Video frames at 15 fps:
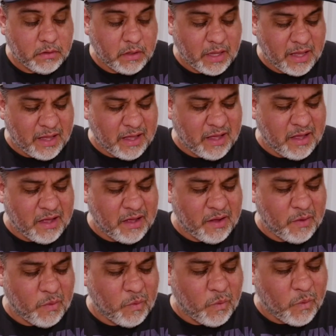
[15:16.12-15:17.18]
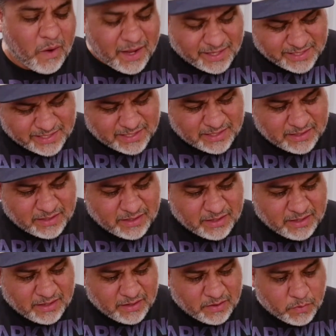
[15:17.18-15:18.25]
What?
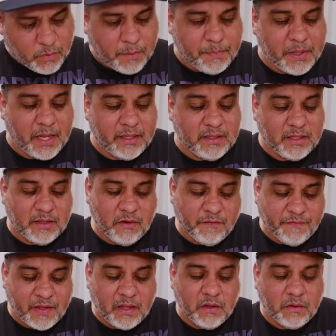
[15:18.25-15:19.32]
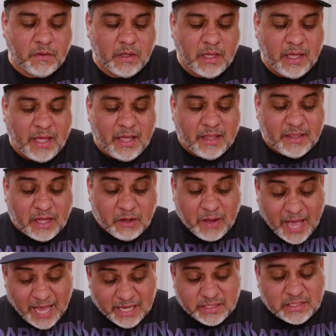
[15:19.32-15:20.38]
Replied the little fellow. "Thou
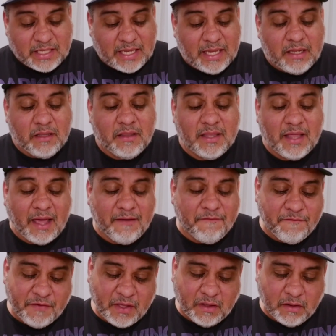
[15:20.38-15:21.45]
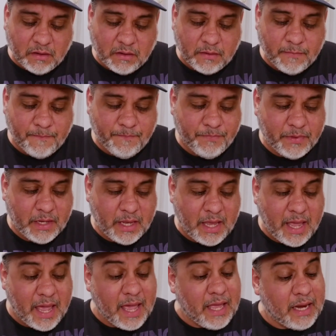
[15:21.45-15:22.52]
hast eaten thy fill,
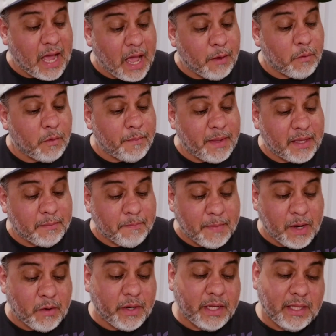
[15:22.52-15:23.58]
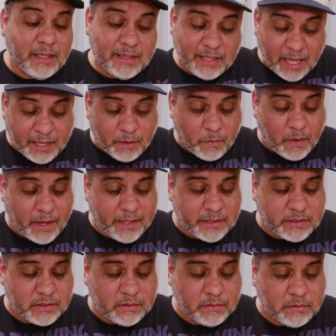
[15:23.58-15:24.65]
and I will make merry
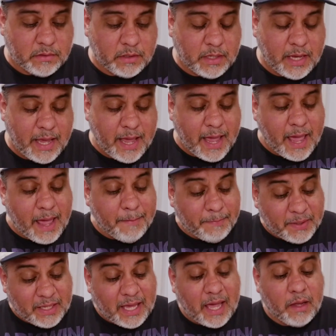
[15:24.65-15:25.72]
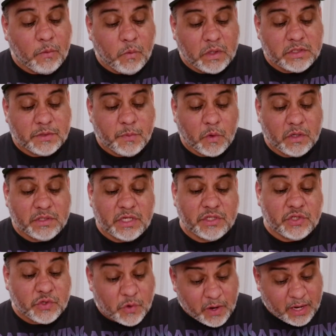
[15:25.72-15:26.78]
likewise," and began once more to
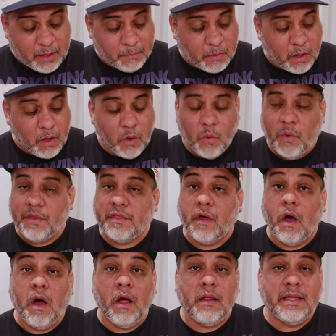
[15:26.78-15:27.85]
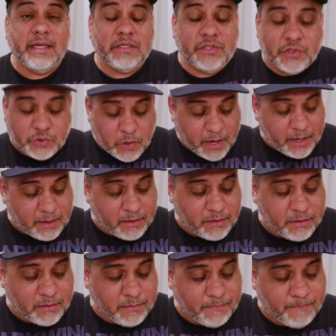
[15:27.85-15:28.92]
scream with all his strength.